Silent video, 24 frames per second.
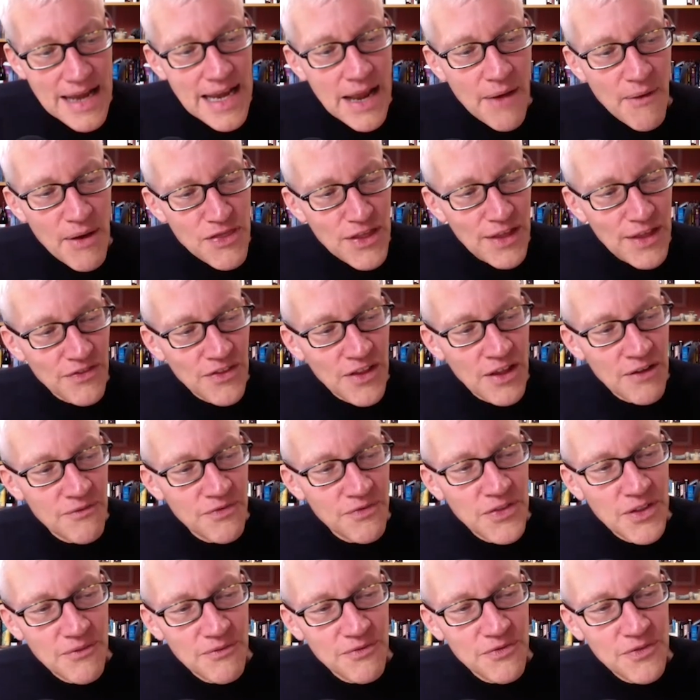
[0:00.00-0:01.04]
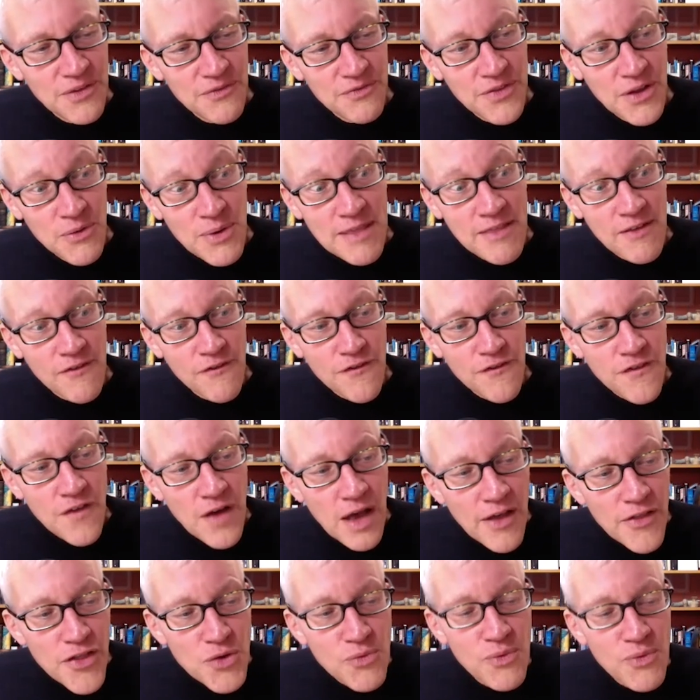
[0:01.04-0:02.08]
Now, I think that there is a
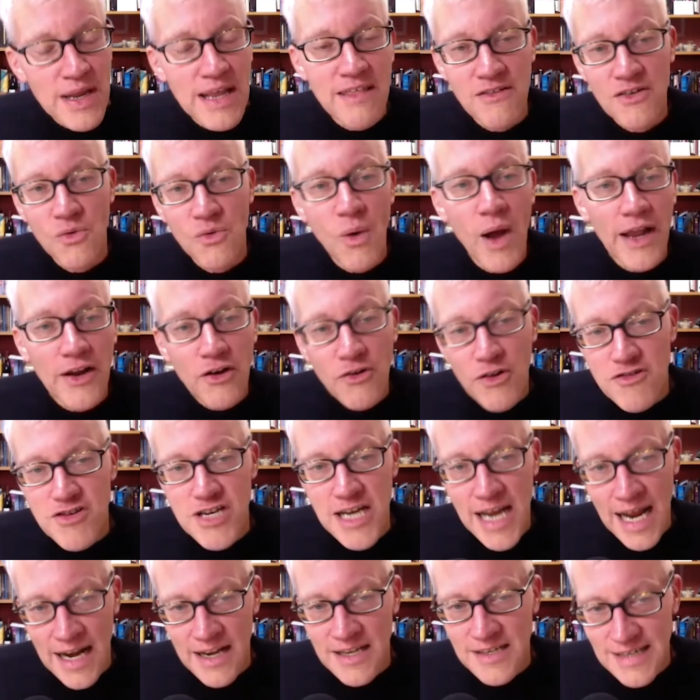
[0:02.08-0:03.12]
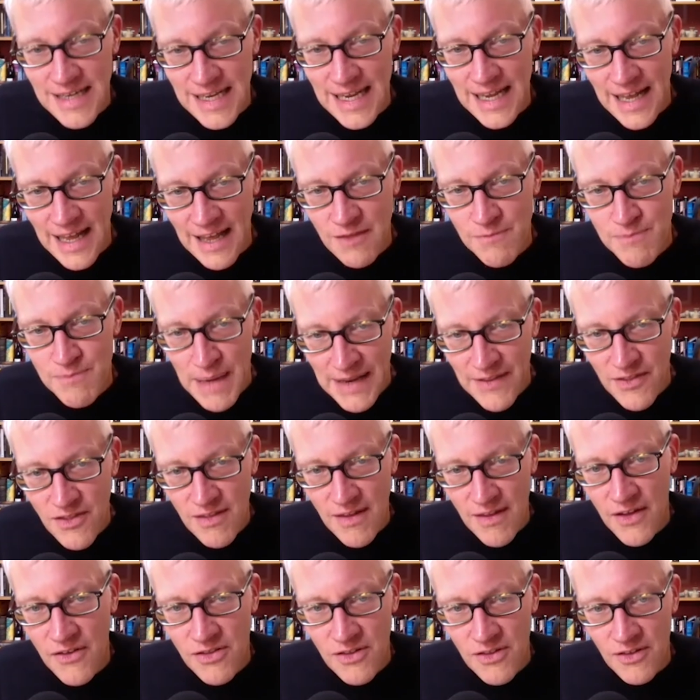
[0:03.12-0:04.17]
further reason why Christianity has been
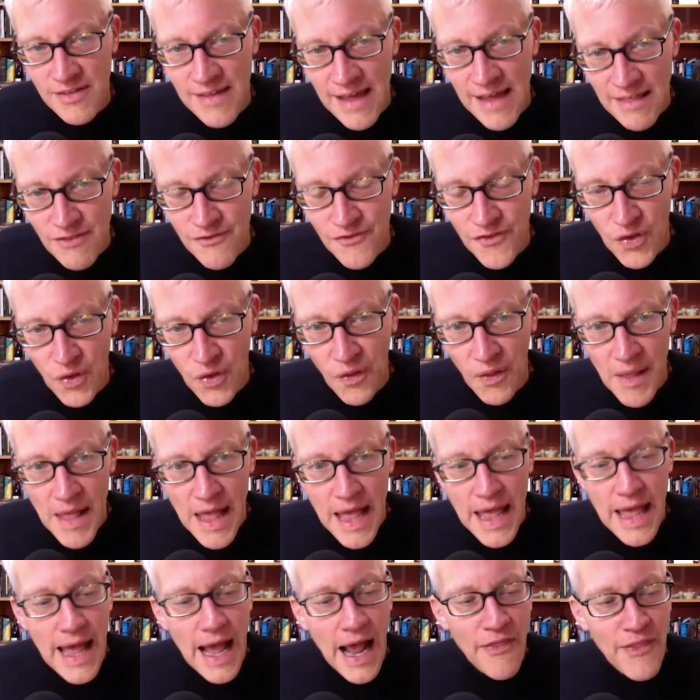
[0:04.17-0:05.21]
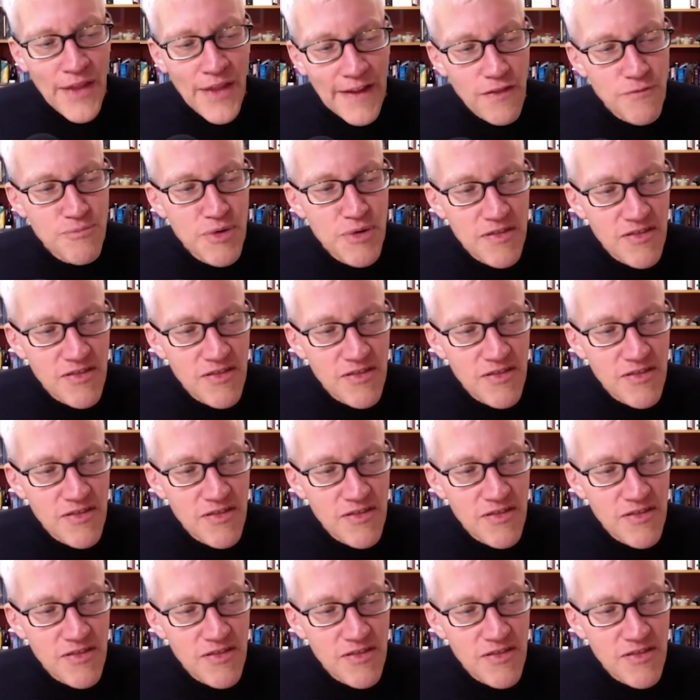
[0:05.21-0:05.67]
so successful, and that's